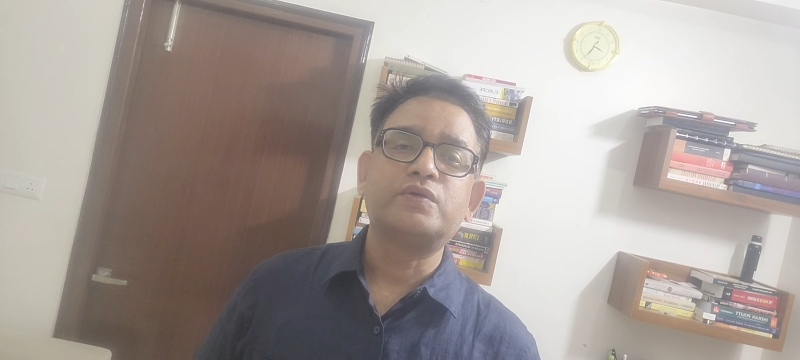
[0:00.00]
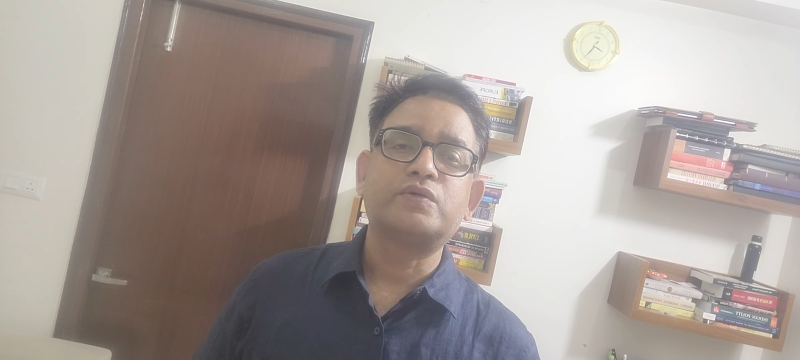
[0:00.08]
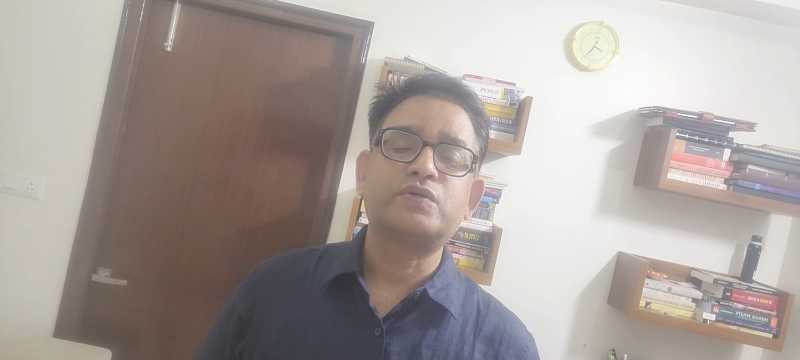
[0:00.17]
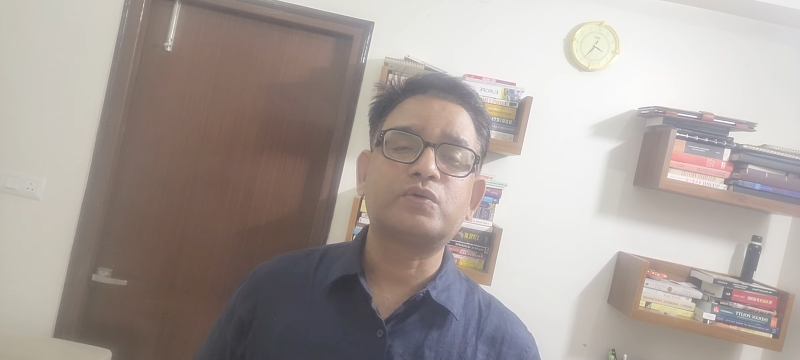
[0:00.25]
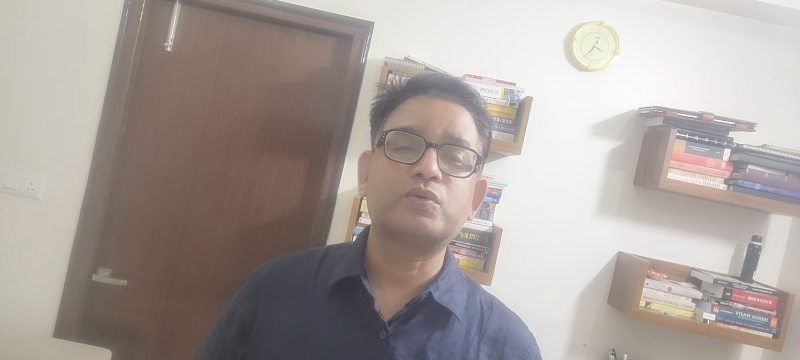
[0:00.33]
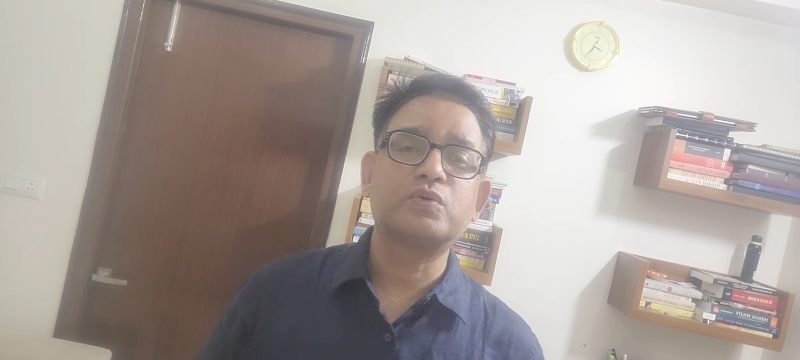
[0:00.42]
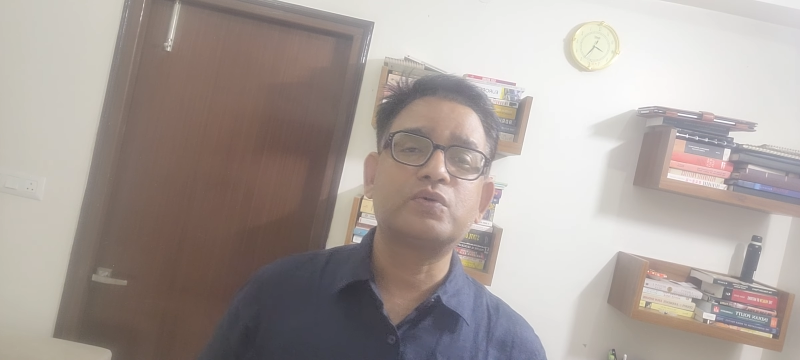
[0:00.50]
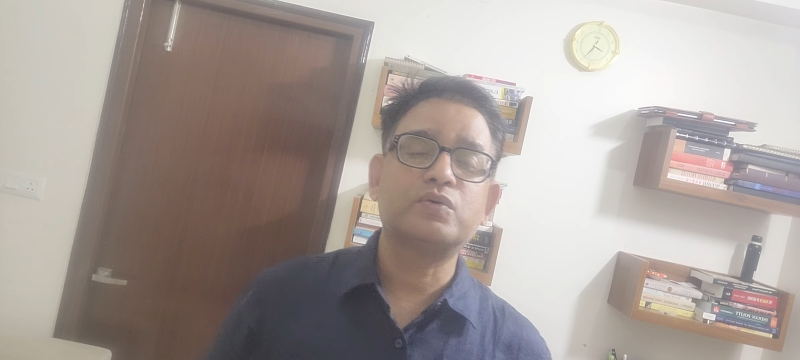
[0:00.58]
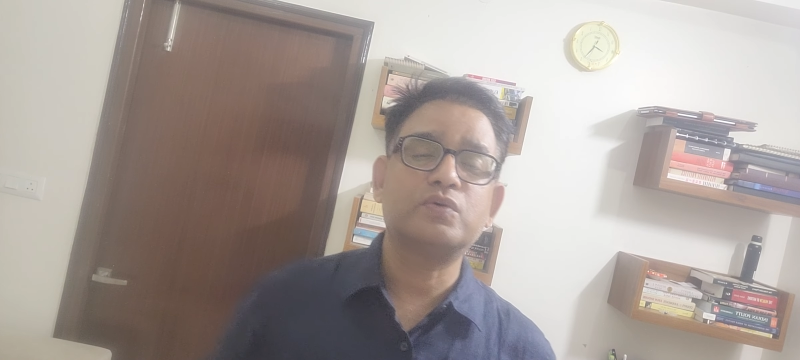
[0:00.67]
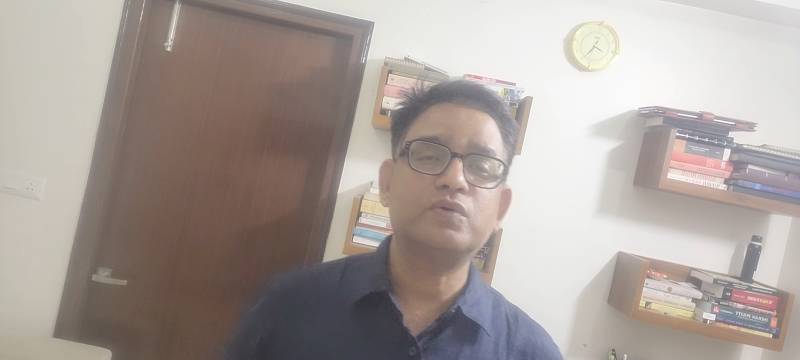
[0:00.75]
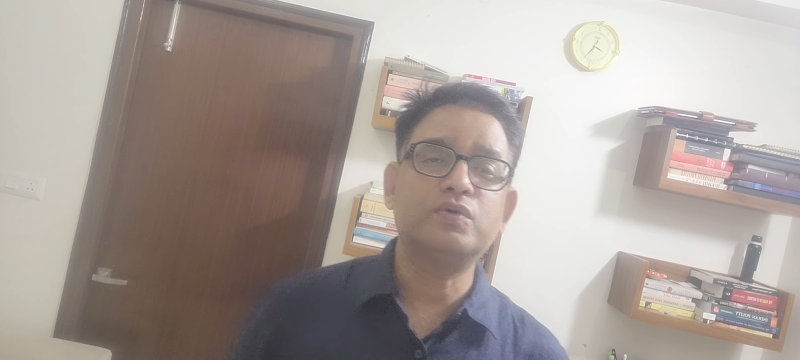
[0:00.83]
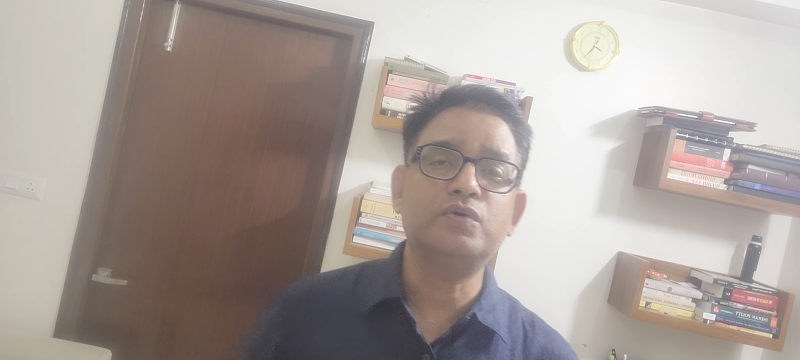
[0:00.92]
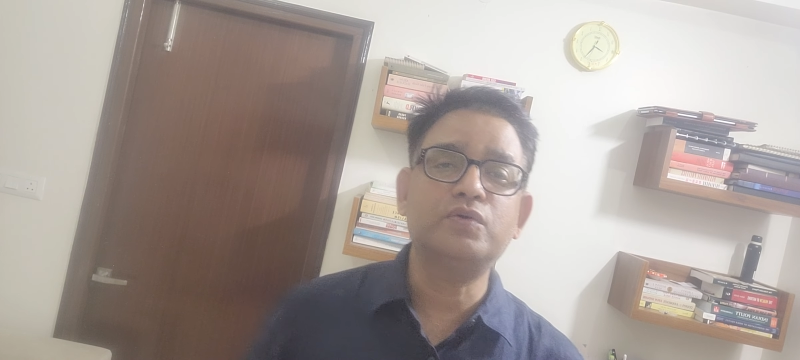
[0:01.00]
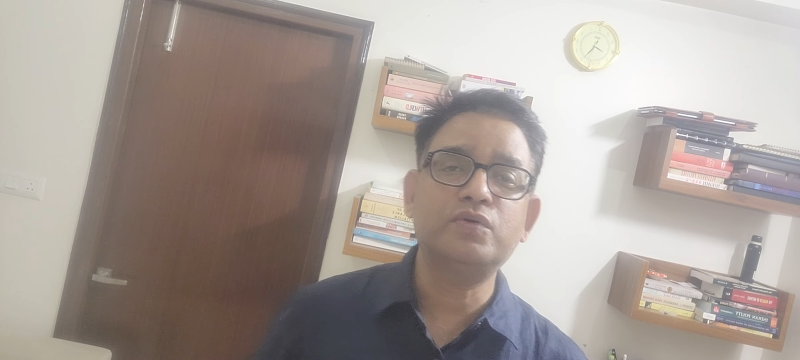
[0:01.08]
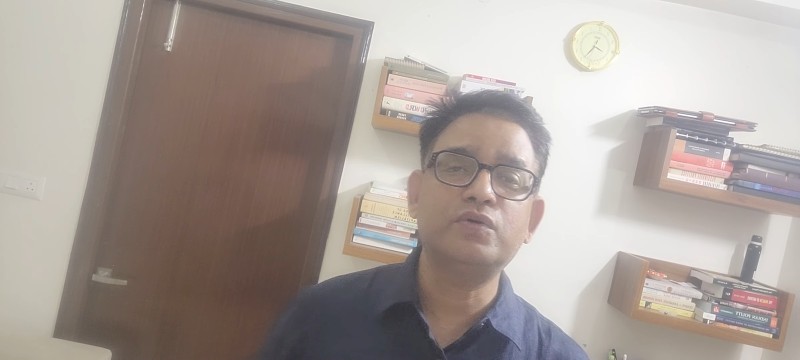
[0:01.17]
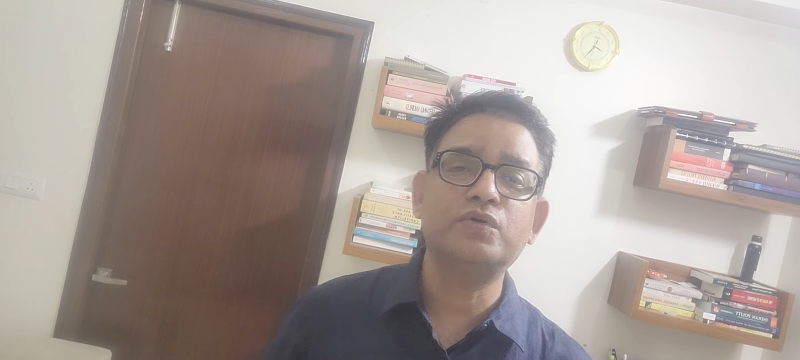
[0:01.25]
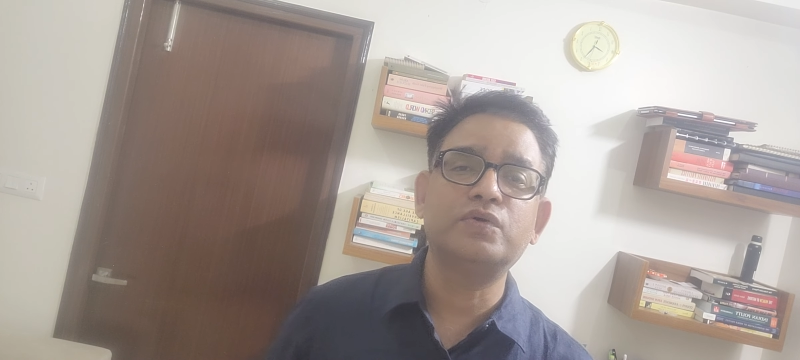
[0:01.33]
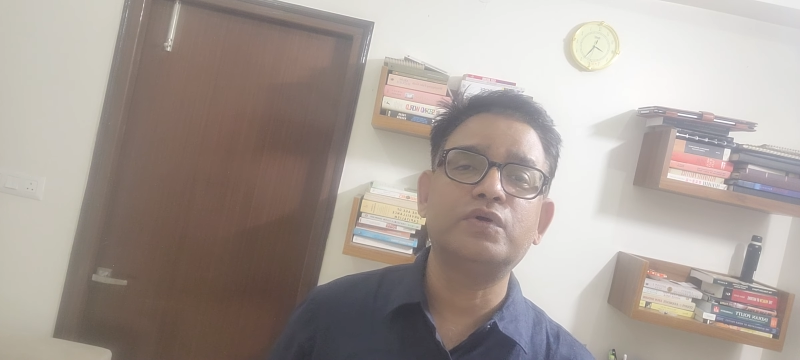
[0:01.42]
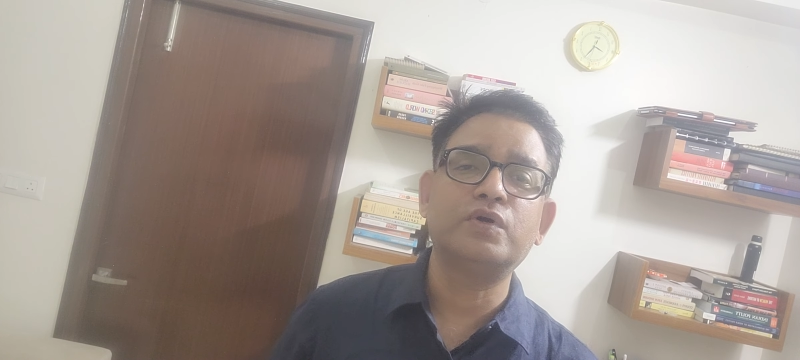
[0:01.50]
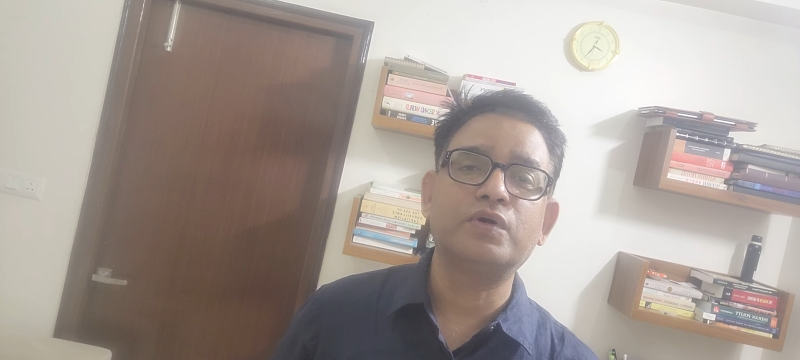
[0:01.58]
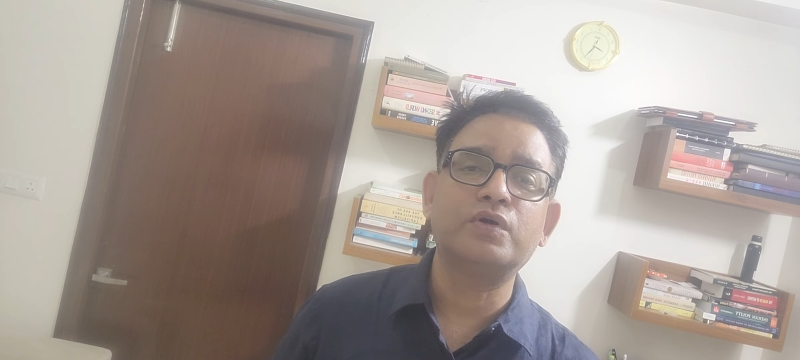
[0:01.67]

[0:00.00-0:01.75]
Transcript: So